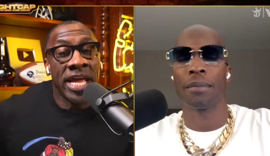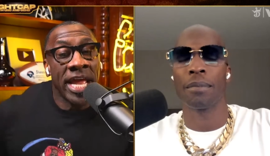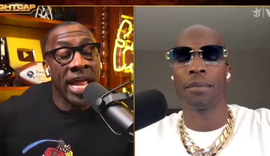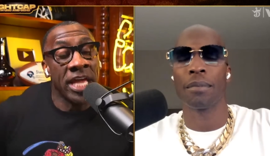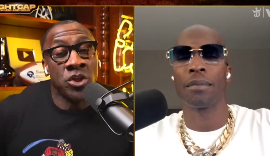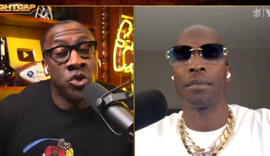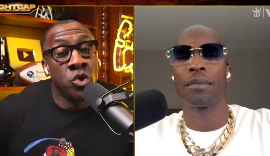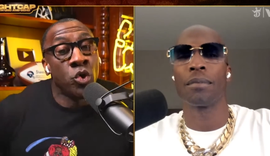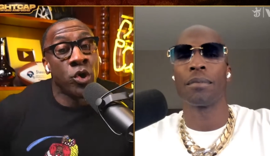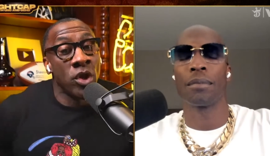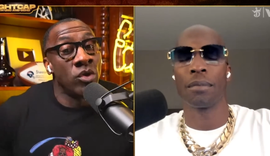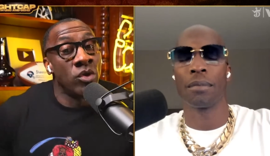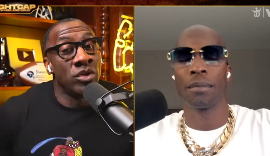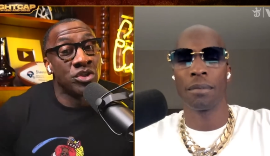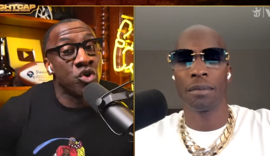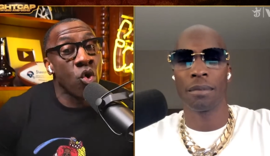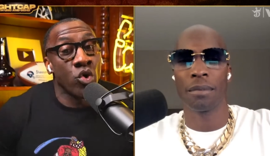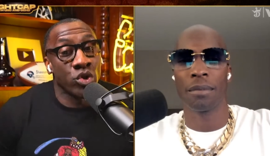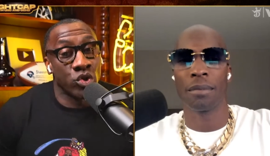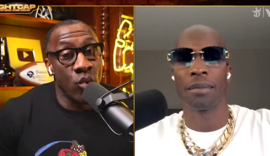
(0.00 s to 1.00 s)
Speaker 1: and you can only
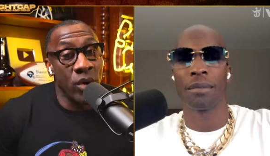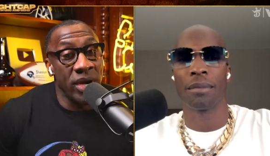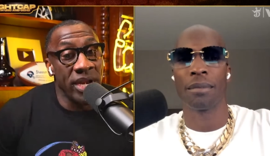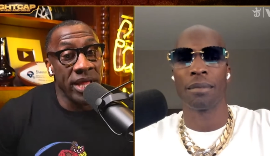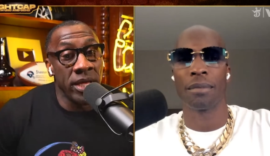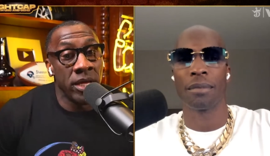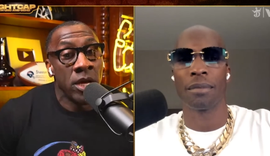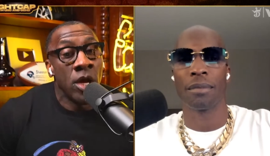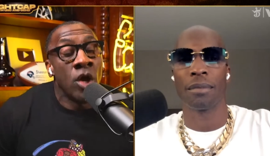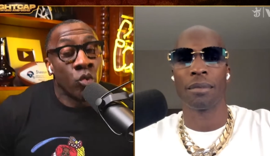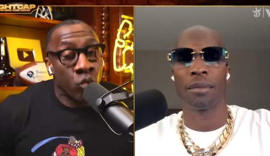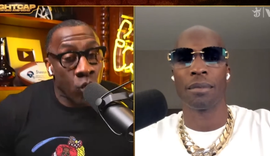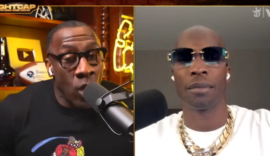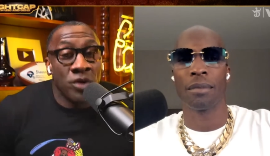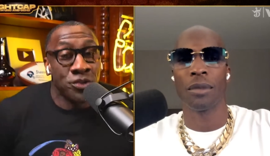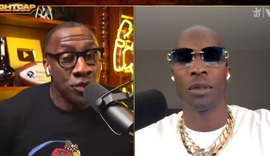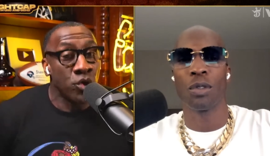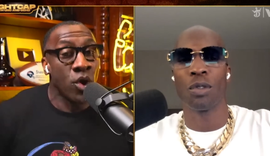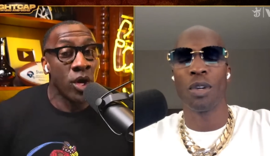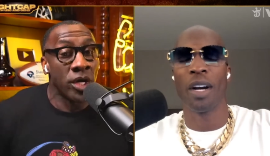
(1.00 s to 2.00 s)
score 20.
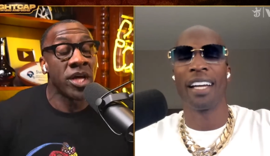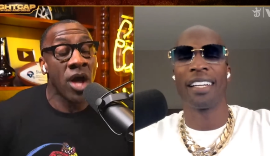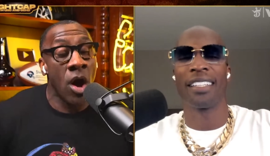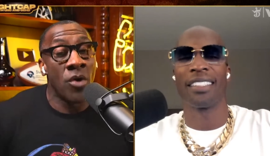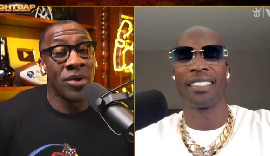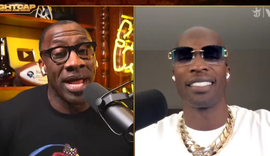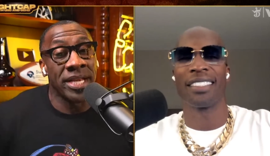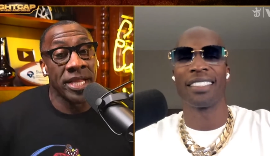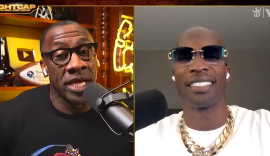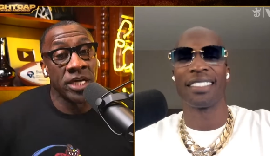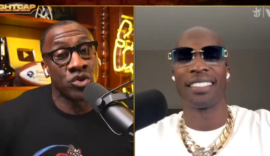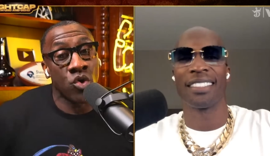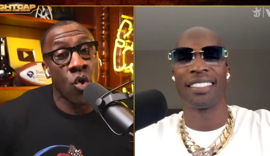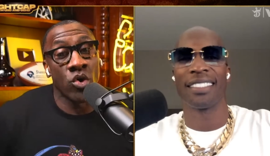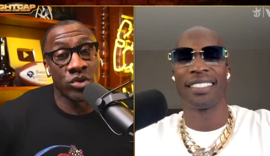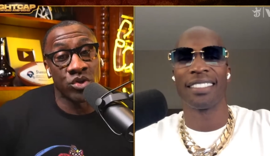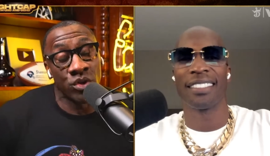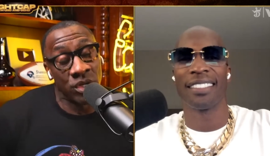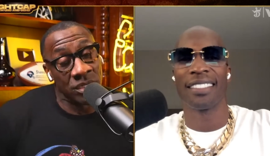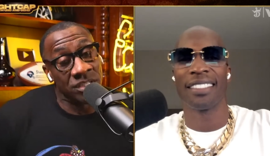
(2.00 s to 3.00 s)
Russell could have gone out there and
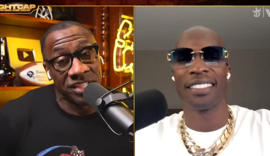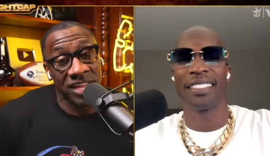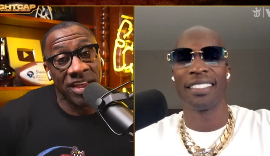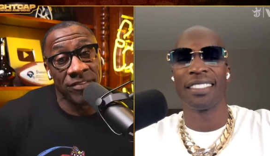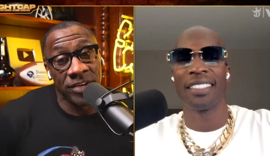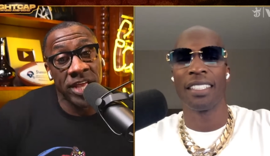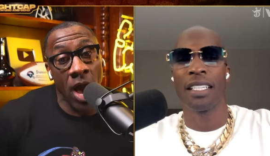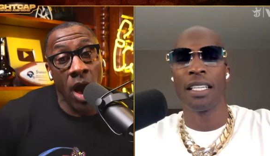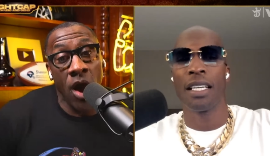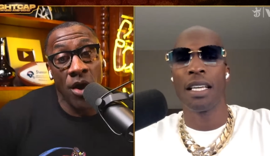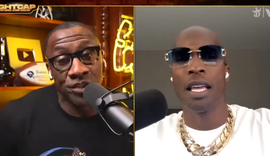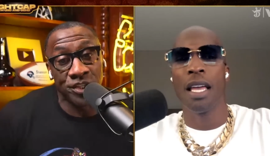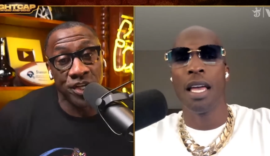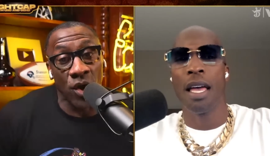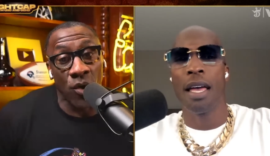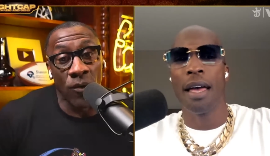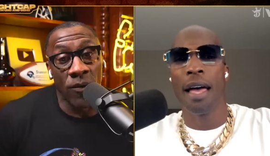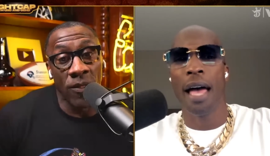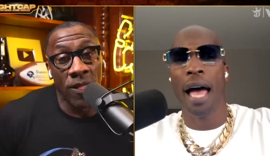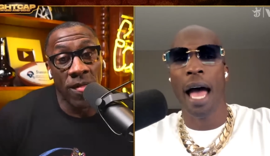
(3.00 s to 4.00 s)
scored 70
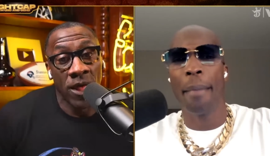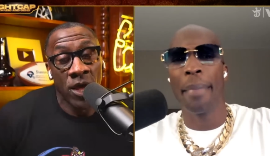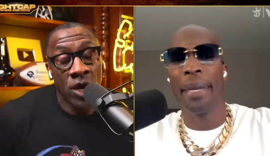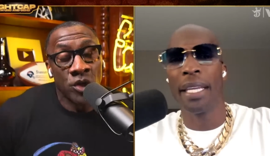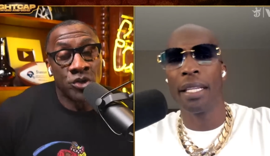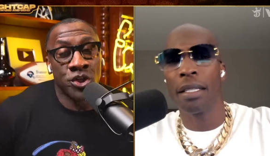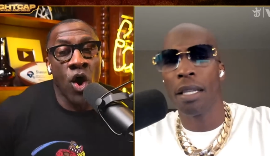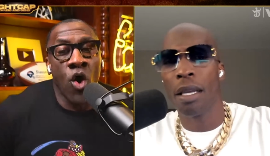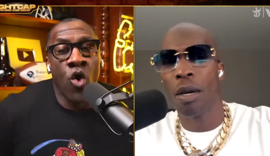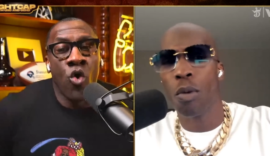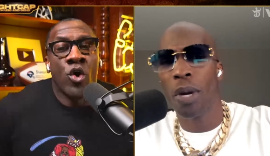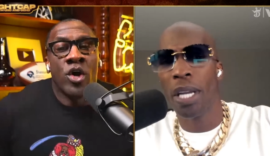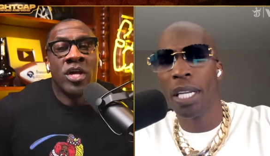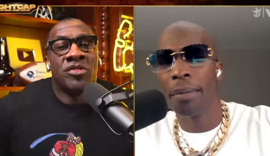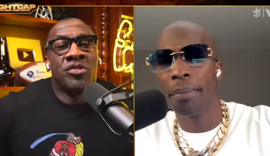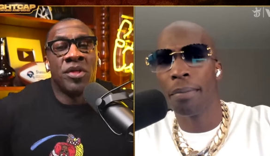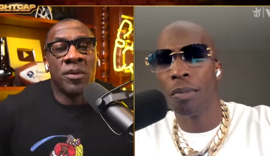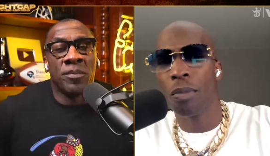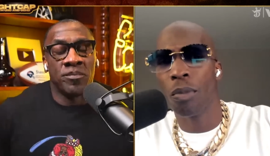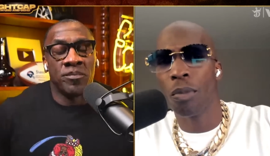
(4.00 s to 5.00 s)
also. I
Speaker 2: mean, so,
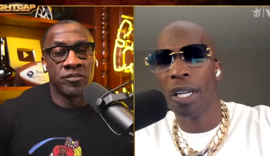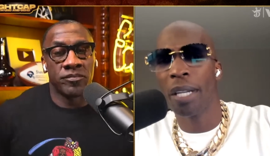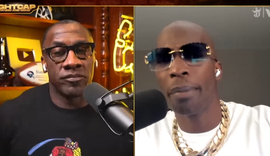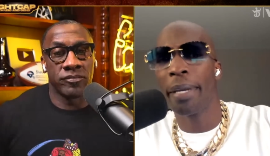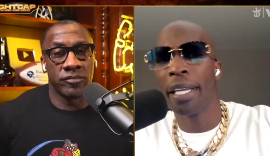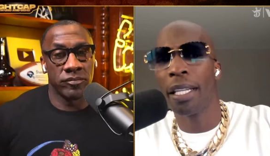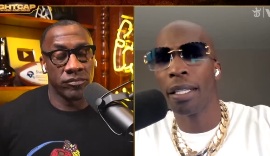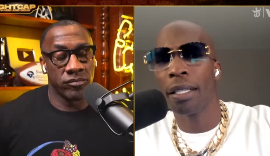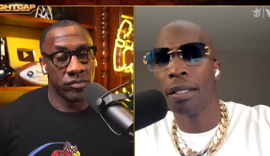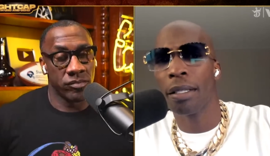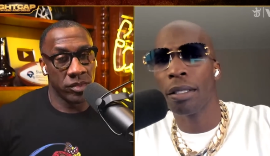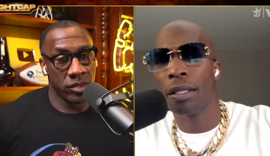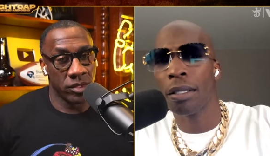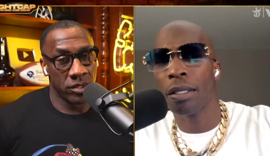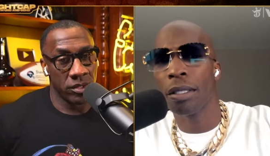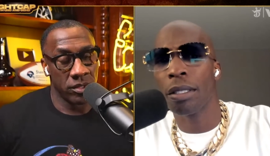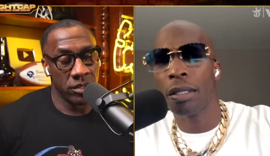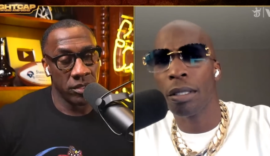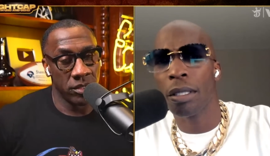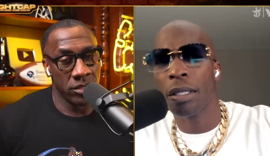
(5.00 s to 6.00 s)
wait a minute.
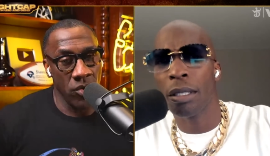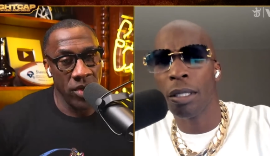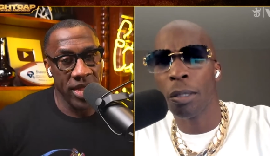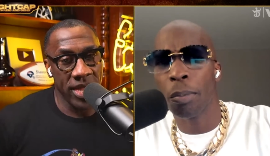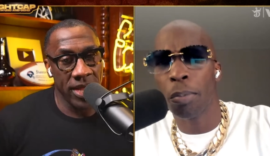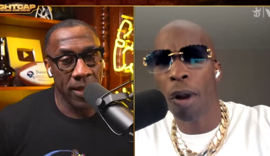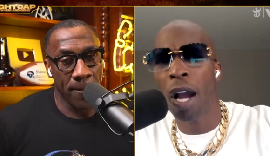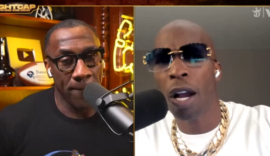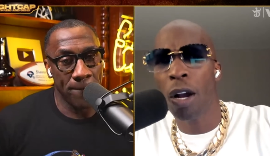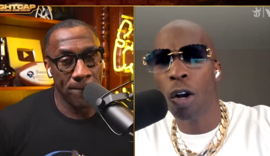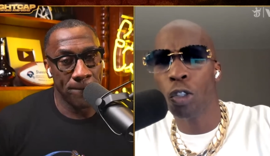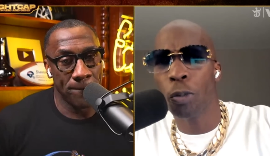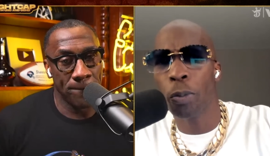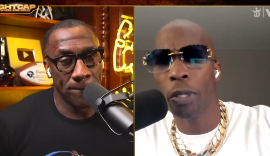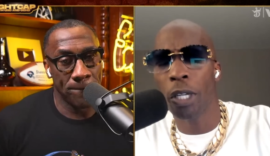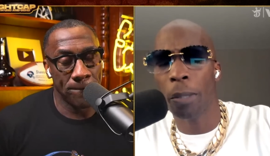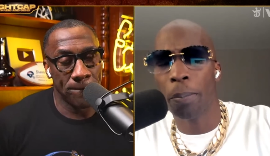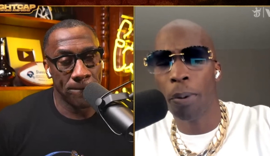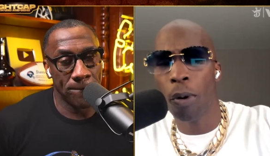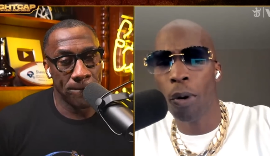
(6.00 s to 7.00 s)
Speaker 1: Go ahead.
Speaker 2: The
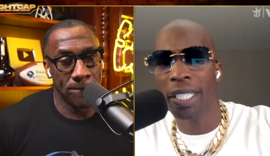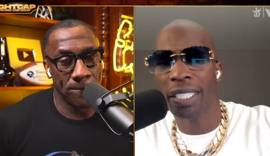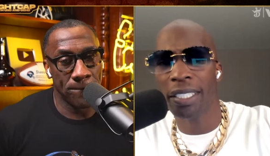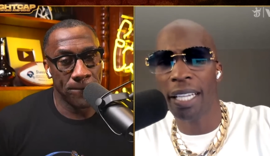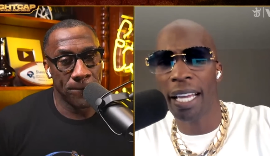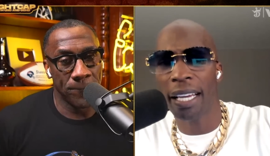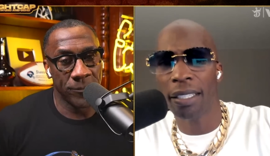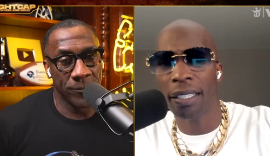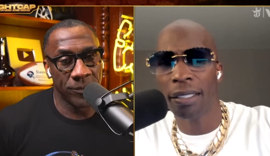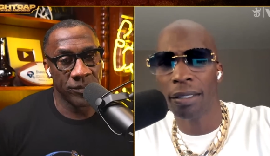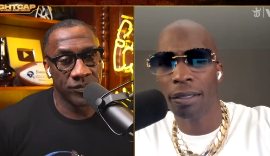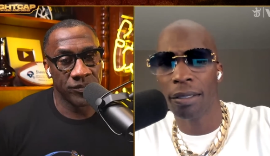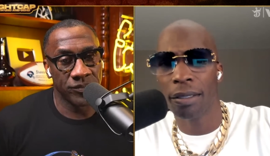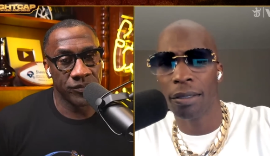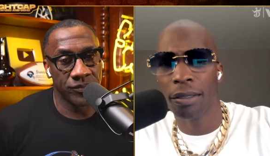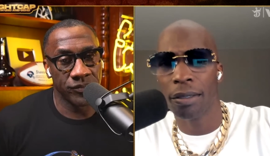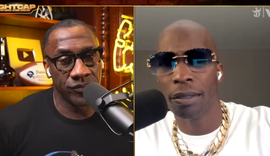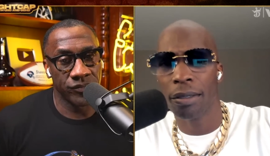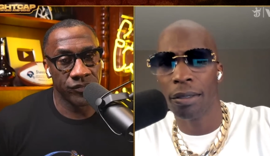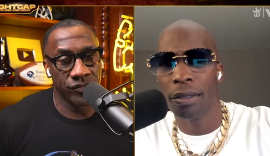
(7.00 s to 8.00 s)
Broncos put up points now.
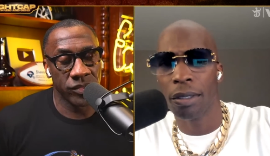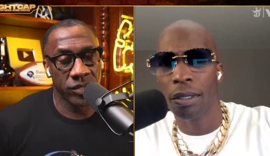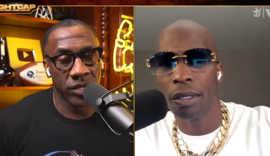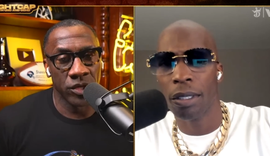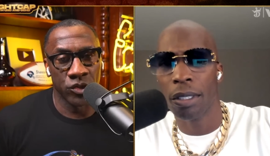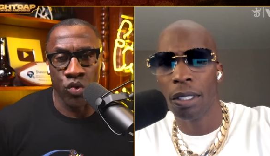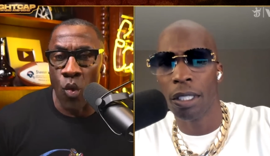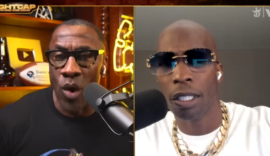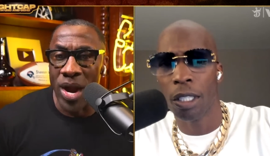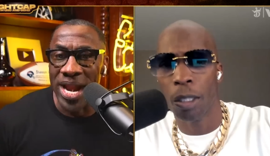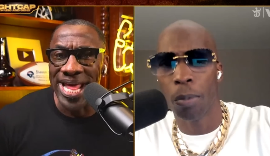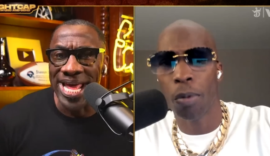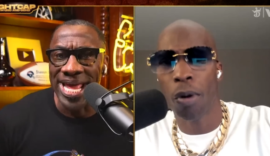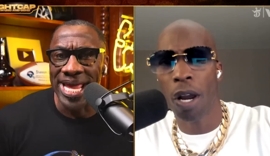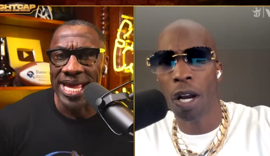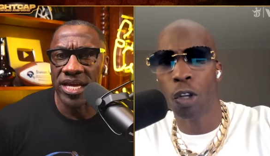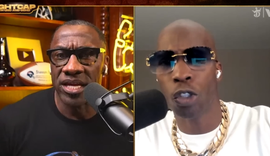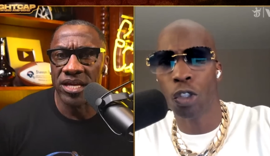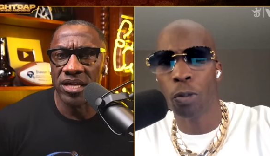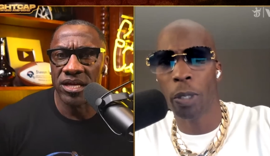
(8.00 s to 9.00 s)
20. The
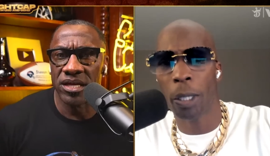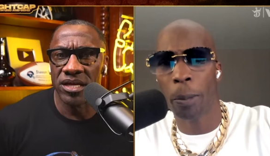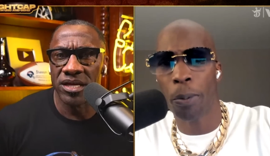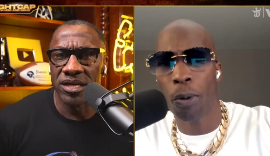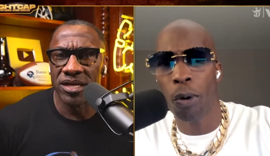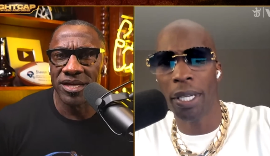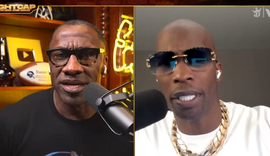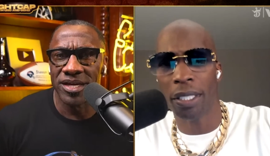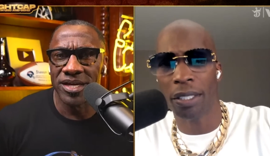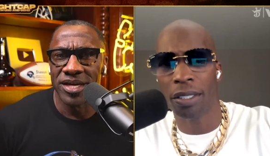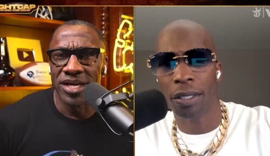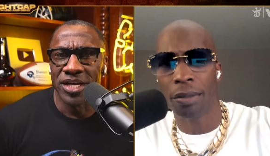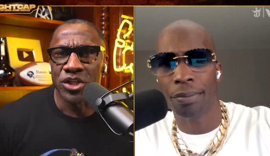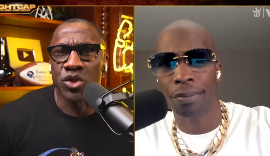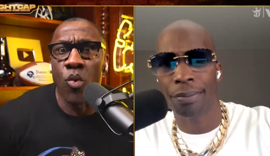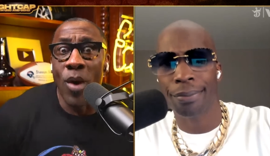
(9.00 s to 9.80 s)
Broncos put up points.